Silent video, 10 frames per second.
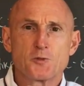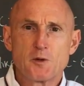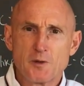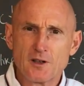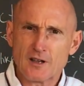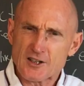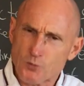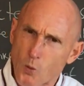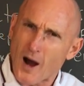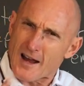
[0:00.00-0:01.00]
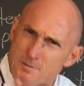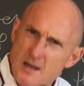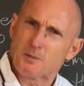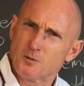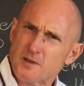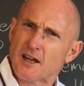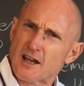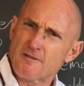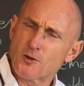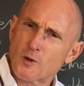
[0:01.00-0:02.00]
We realize why people
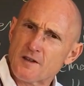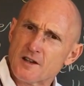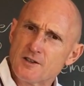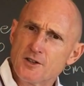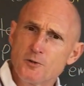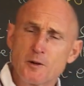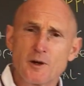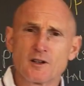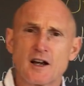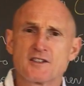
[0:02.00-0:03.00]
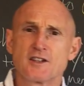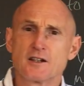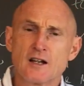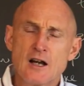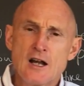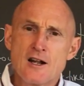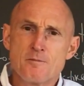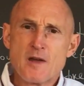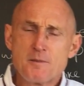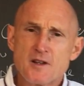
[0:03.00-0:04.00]
behave the way they do. We realize that
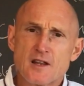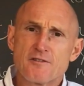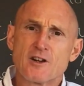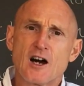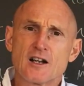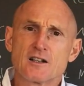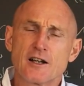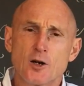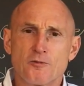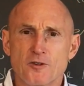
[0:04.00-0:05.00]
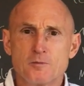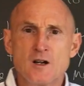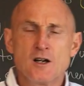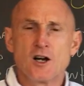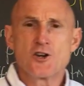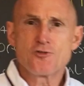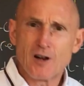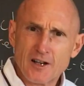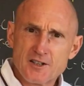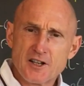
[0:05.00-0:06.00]
maybe they've gotten help from a
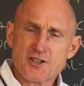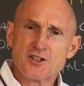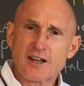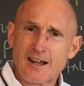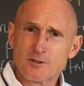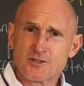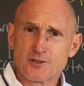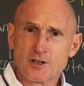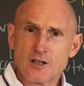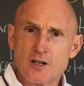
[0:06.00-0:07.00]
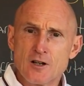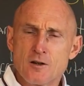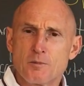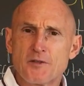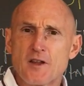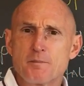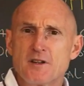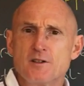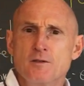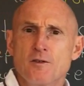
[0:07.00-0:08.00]
drug addiction counselor, but they've
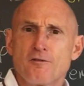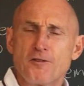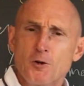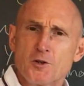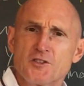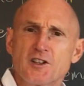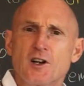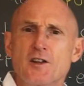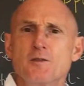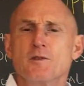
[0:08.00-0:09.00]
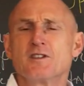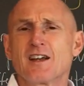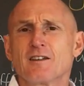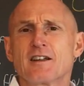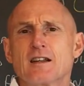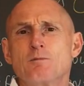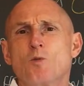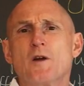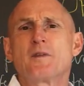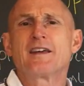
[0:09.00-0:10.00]
been focusing on telling them
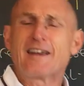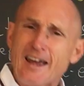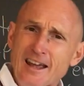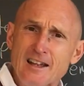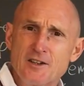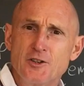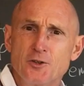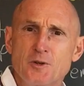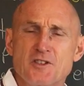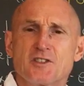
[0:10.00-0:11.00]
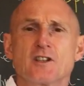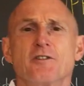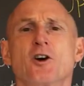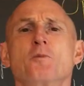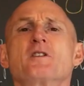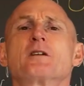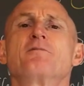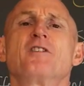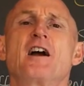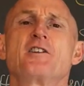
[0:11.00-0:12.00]
what they can't do instead of helping them
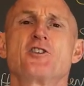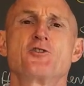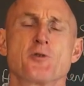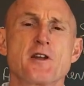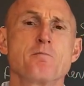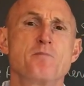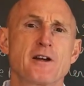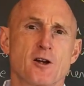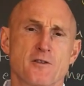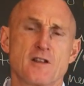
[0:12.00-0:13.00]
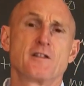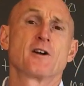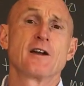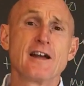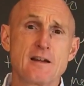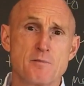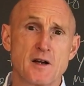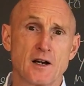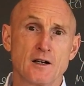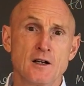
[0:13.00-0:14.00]
find a dream bigger than their
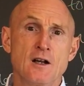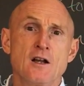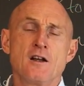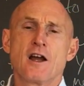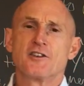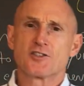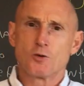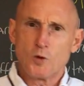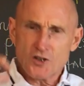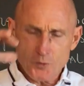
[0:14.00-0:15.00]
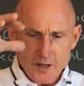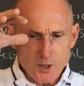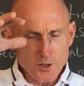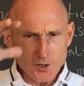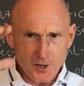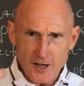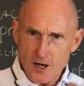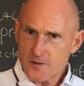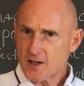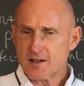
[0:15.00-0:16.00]
nightmare. And so once we learn
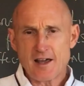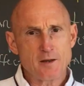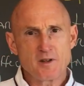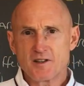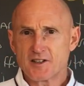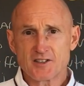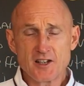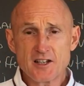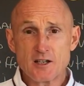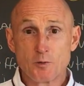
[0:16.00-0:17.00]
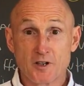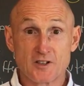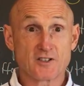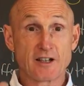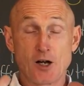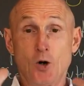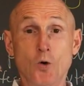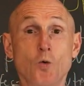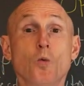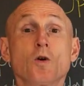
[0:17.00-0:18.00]
how the anatomy of the psyche works, it's like a
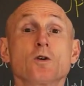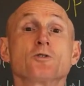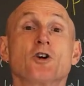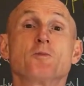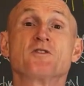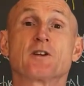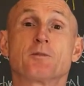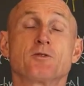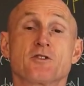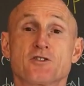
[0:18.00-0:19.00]
whole world opens up to us.